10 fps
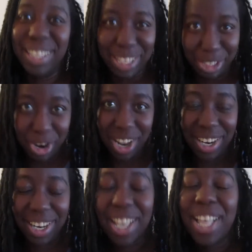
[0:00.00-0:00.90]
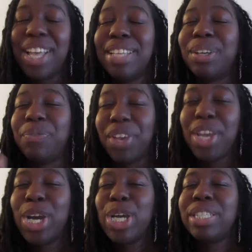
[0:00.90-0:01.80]
the trunk. So
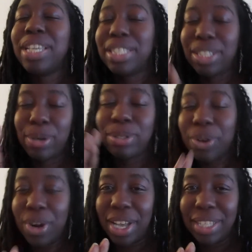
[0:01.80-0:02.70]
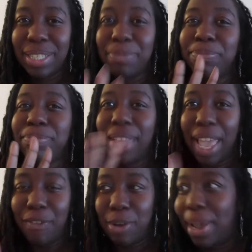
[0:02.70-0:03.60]
fingers and toes crossed,
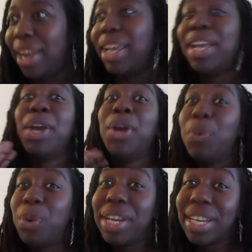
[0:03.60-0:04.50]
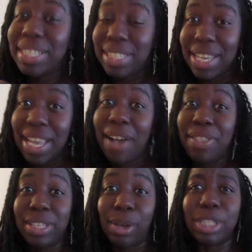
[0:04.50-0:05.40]
everybody. We're gonna see how
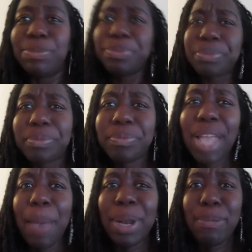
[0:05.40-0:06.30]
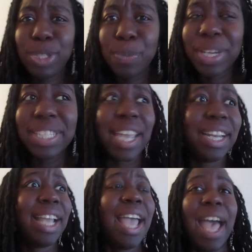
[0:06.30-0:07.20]
this goes. But I'm super
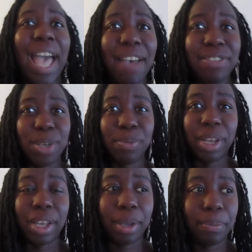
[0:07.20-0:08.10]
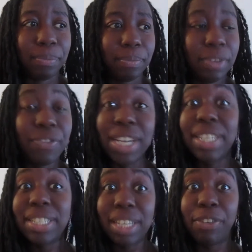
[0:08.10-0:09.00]
excited. I have some um, fun
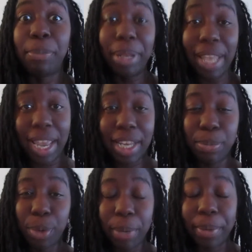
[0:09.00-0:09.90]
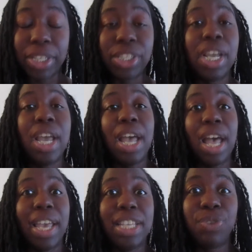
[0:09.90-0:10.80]
stuff planned, pretty much.
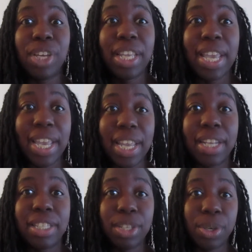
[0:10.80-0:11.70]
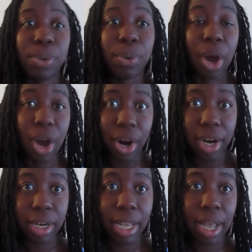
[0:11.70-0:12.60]
Uh, he's really into
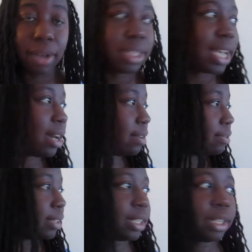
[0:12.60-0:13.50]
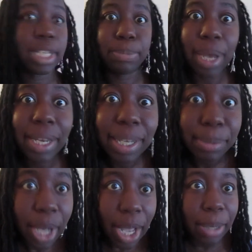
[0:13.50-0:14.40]
art. Outside of, uh, that's probably him
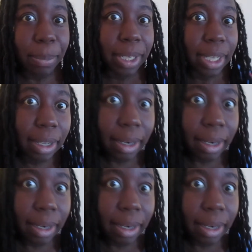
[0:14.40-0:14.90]
calling me. Hold